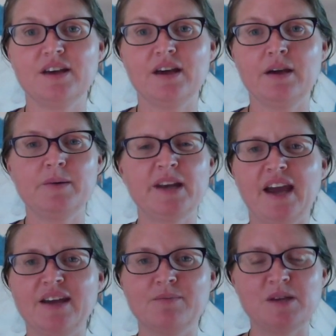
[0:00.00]

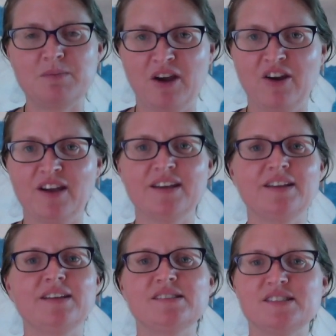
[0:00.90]
I'm an
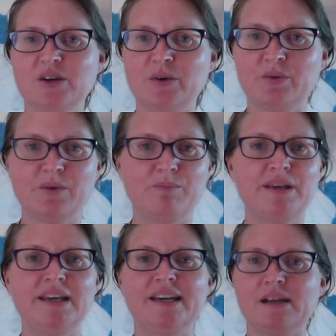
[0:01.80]
American, and so
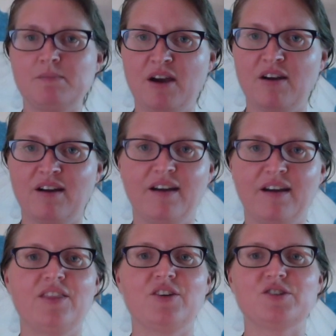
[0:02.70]
being in
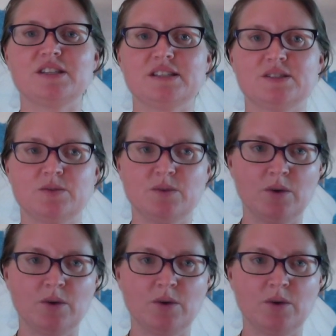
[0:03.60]
America, there's this